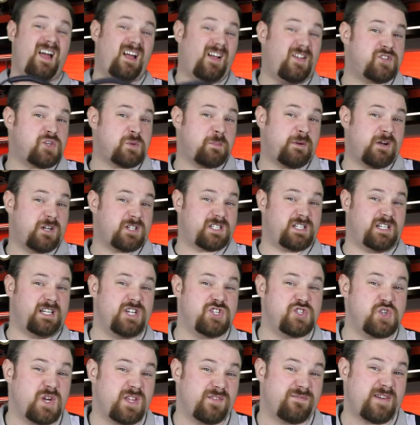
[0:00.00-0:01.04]
I also personally
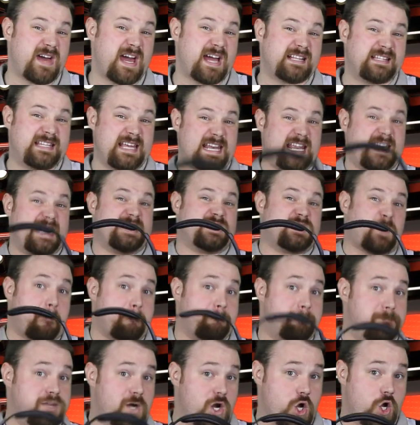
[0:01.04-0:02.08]
enjoy the fact that it's
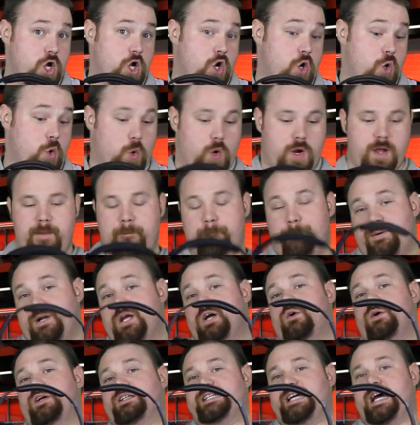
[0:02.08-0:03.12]
blue.
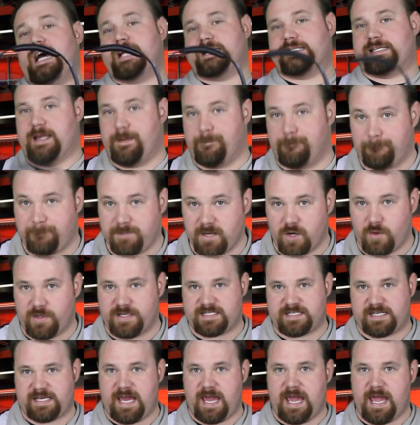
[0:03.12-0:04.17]
Blue is awesome. Blue
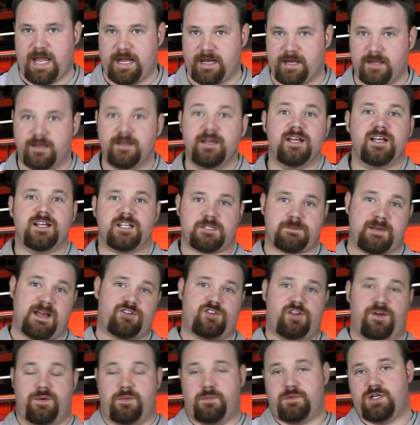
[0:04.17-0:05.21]
is king,
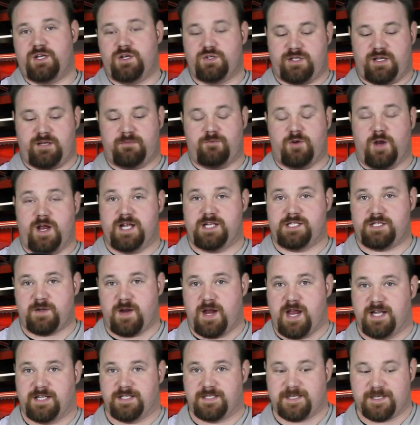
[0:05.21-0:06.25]
especially when we're using green
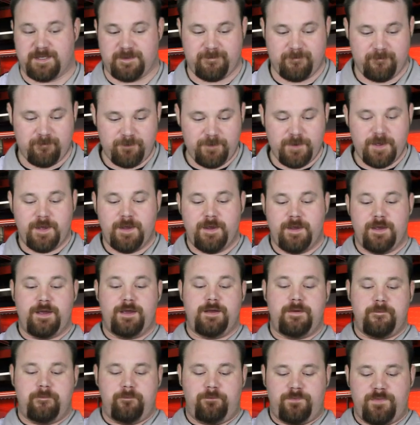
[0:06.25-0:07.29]
screens.
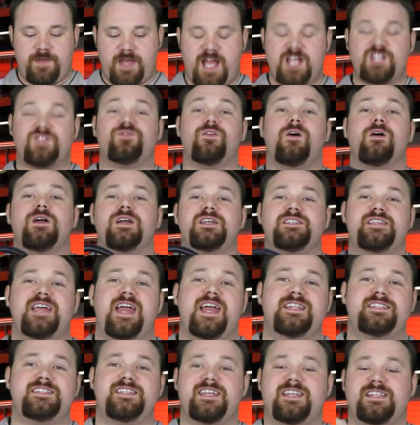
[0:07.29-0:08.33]
As far as the
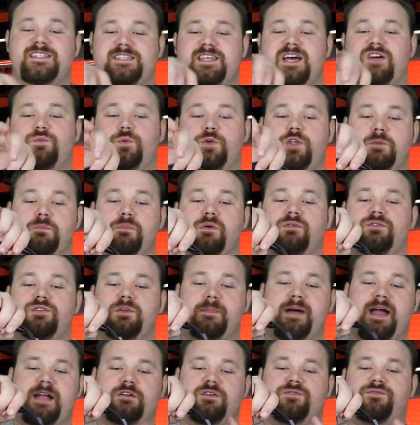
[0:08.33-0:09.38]
headset itself, when you move the
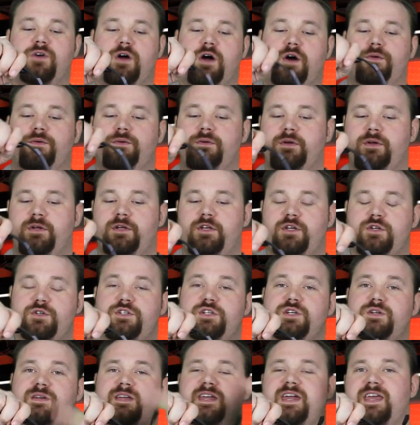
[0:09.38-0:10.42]
microphone, you
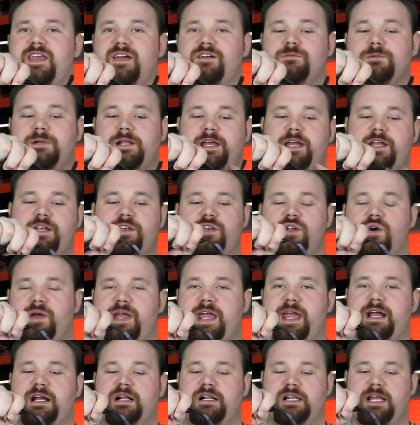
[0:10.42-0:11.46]
do get a really
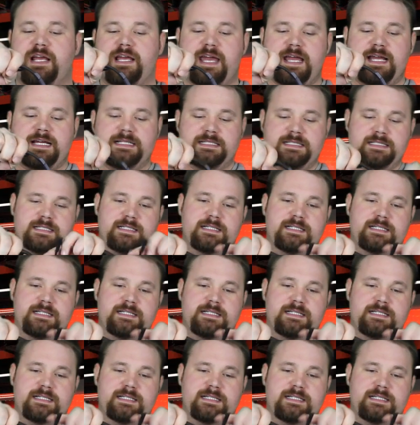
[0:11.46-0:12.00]
annoying clicking,